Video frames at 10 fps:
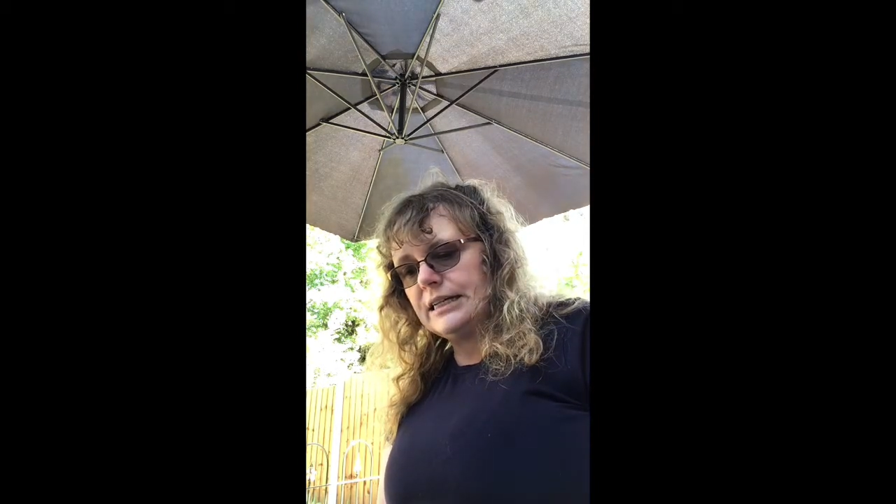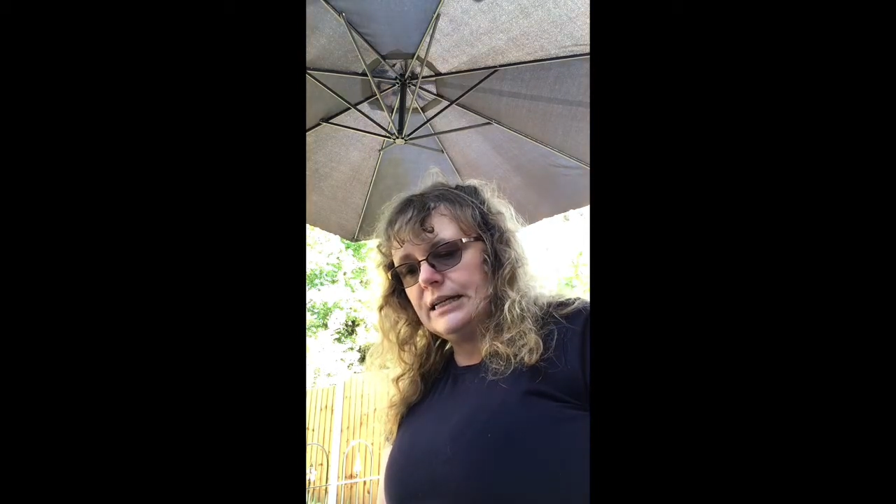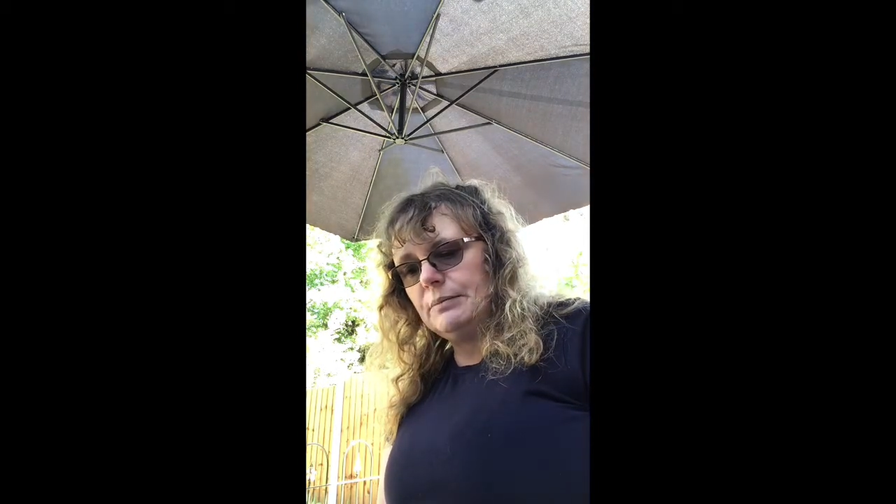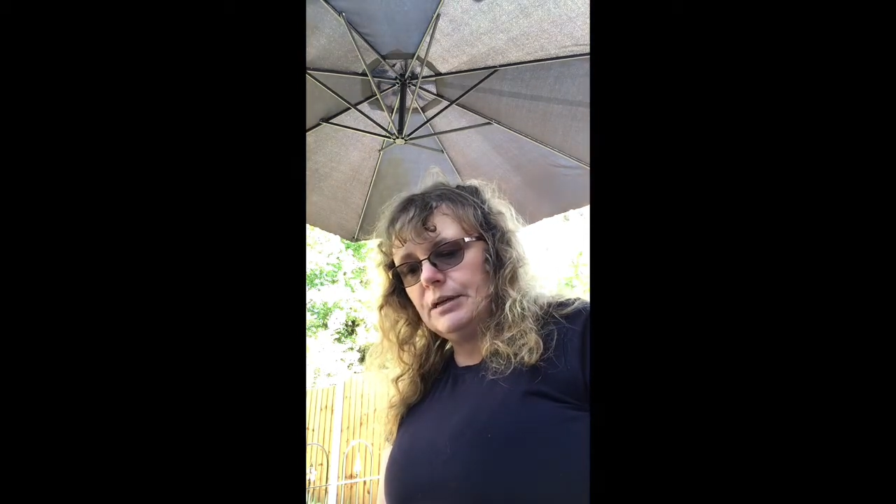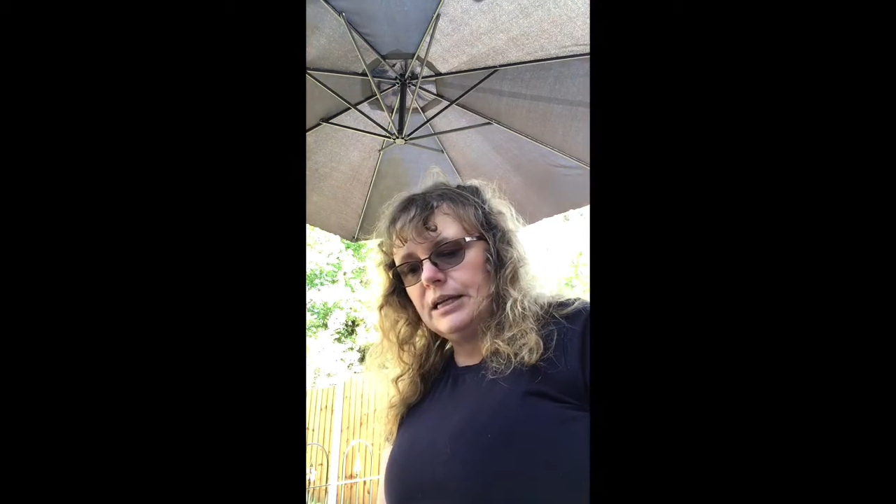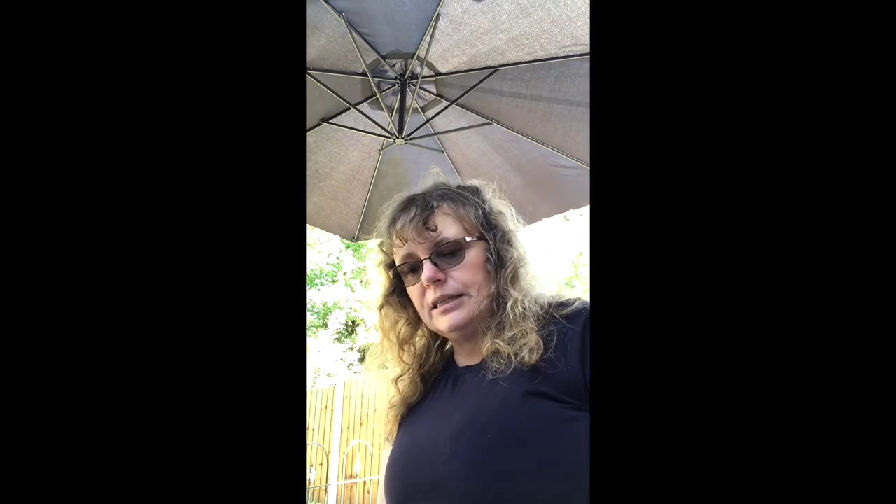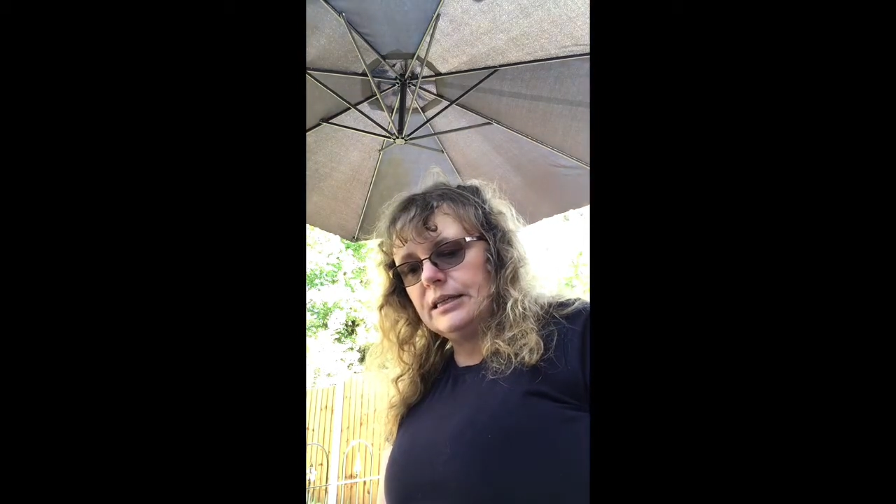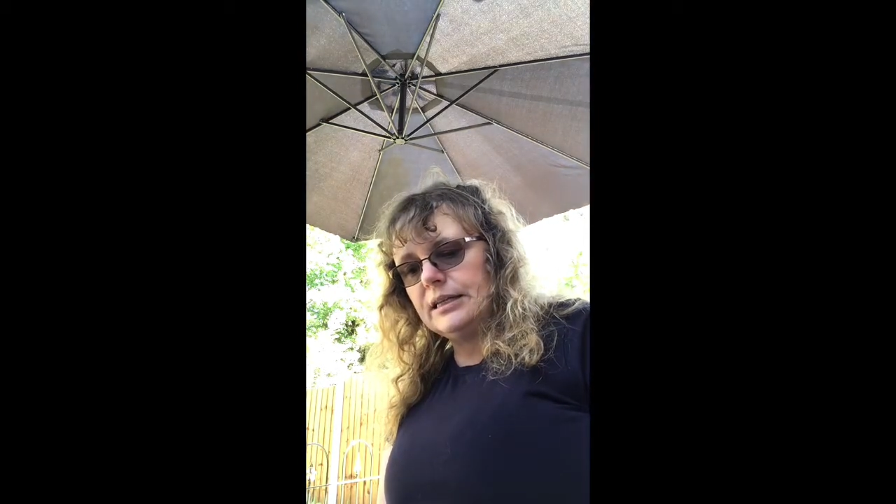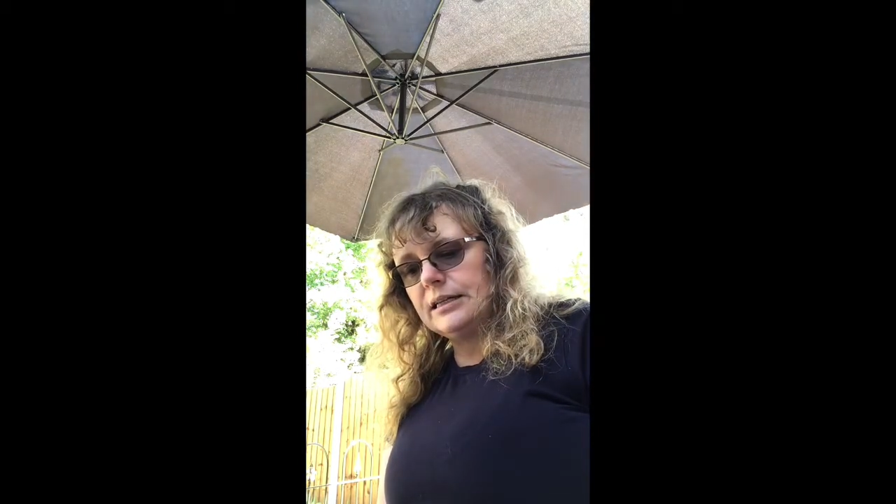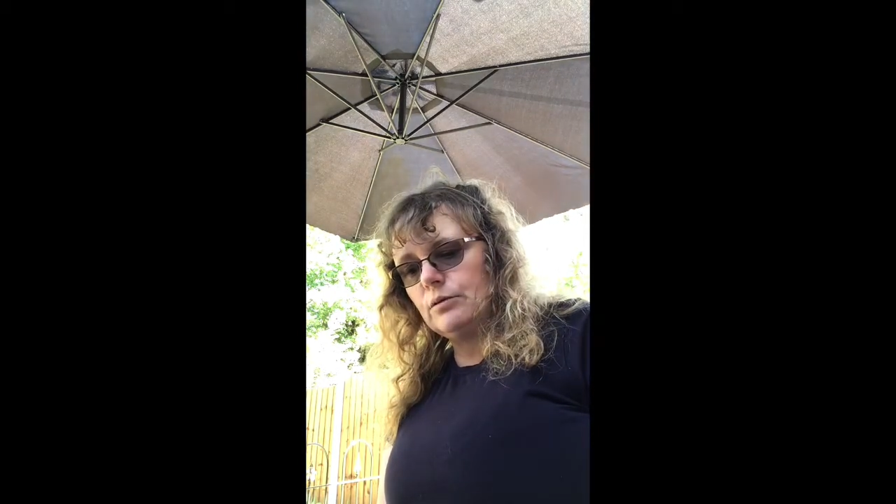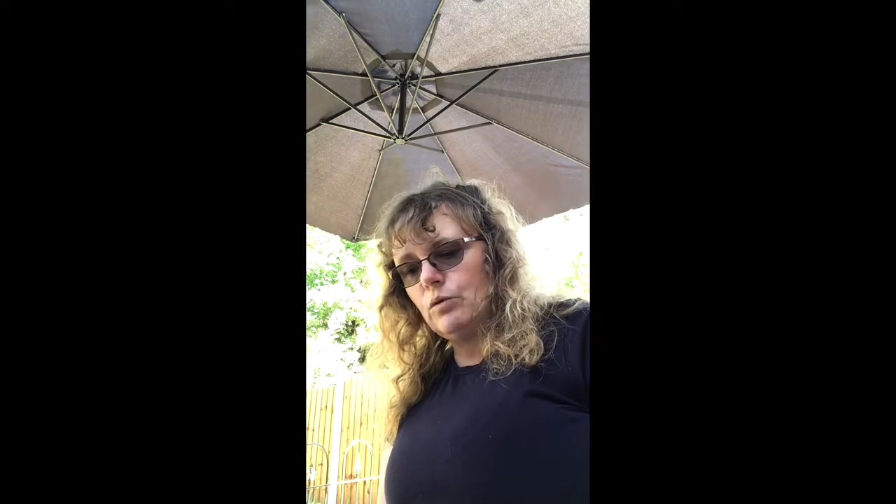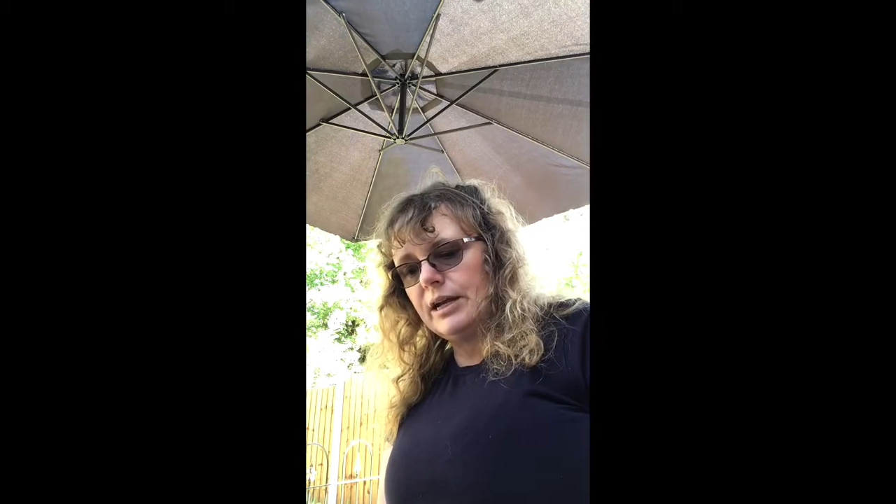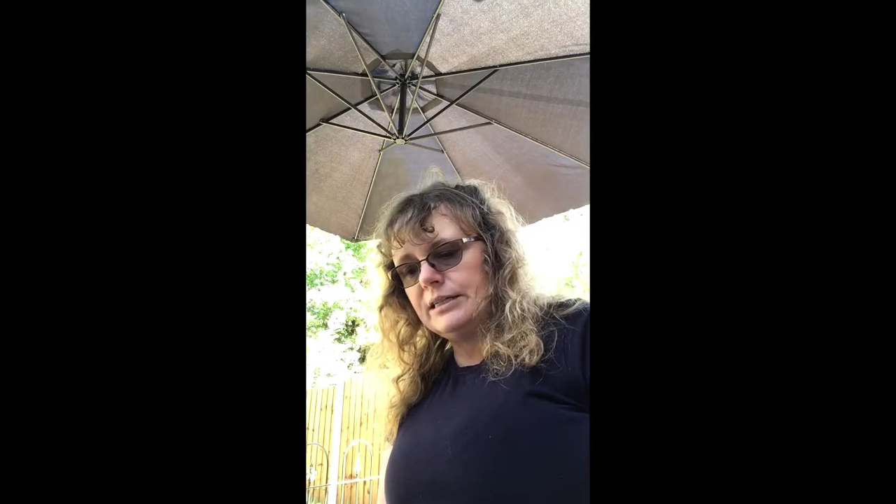gleaming in the little way